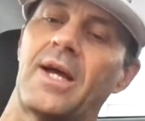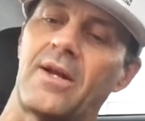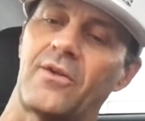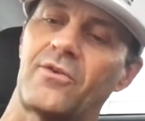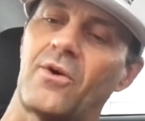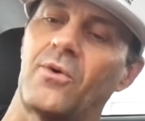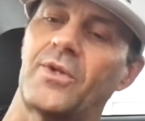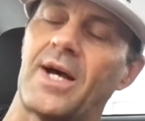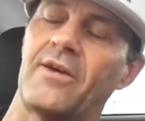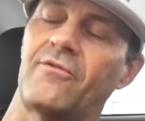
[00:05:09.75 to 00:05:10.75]
and I
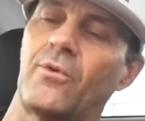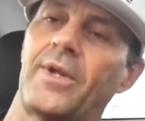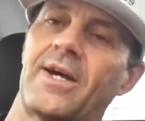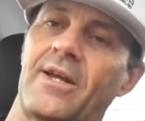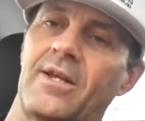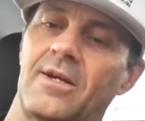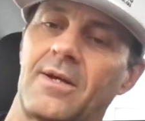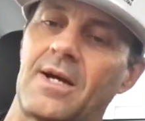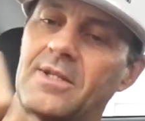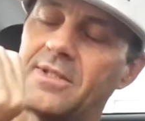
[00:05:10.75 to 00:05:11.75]
sold 848
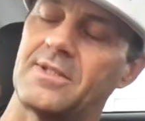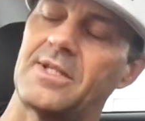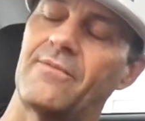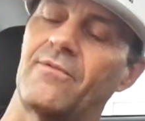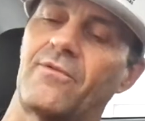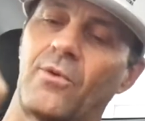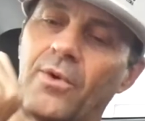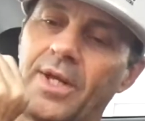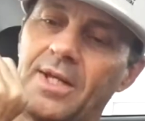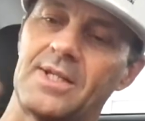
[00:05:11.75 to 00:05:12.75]

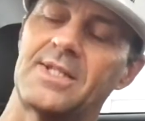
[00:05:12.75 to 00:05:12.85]
740